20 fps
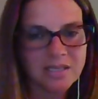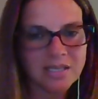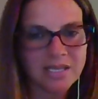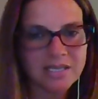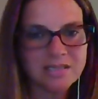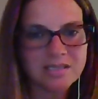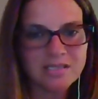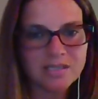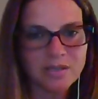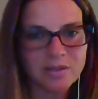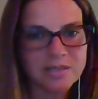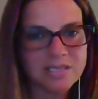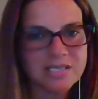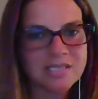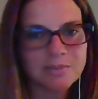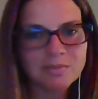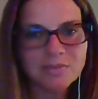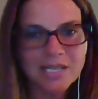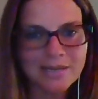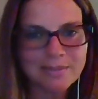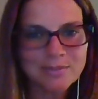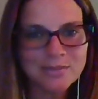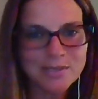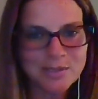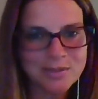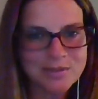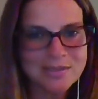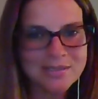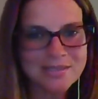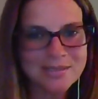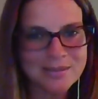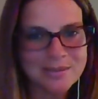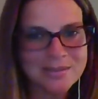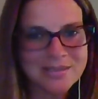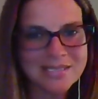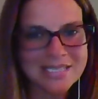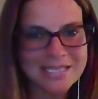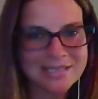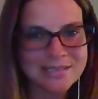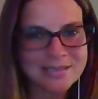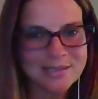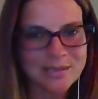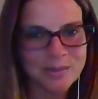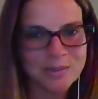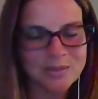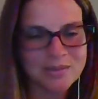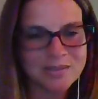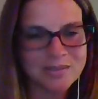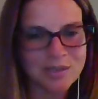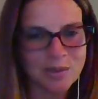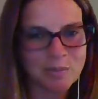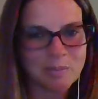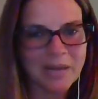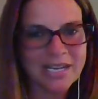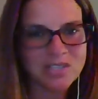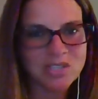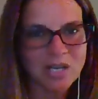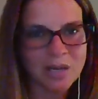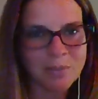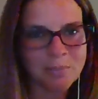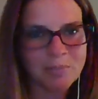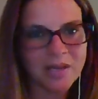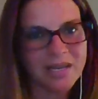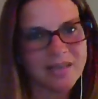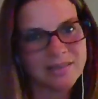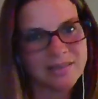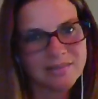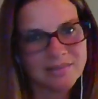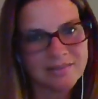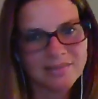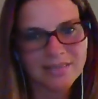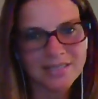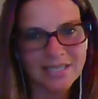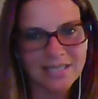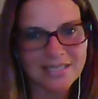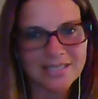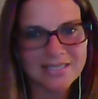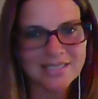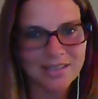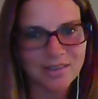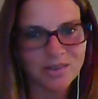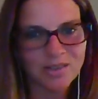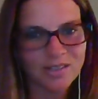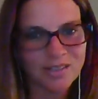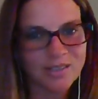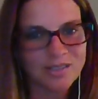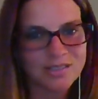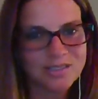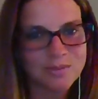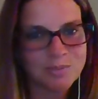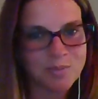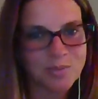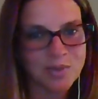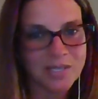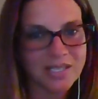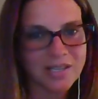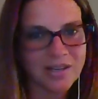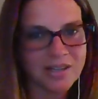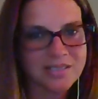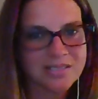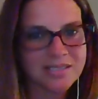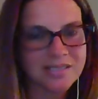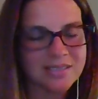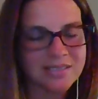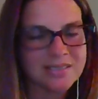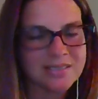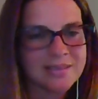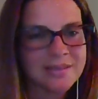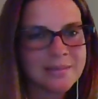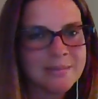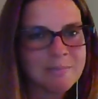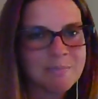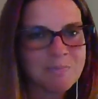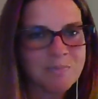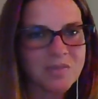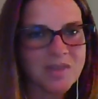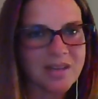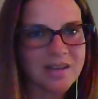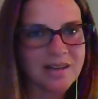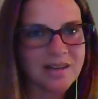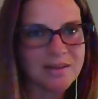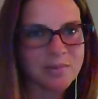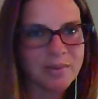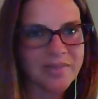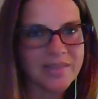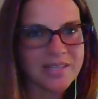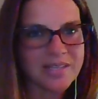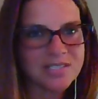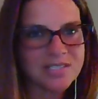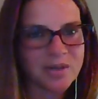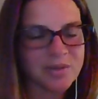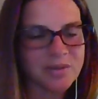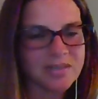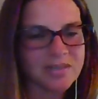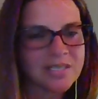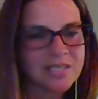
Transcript: And sometimes those things don't match up. And like I said earlier, it's pretty costly when they don't.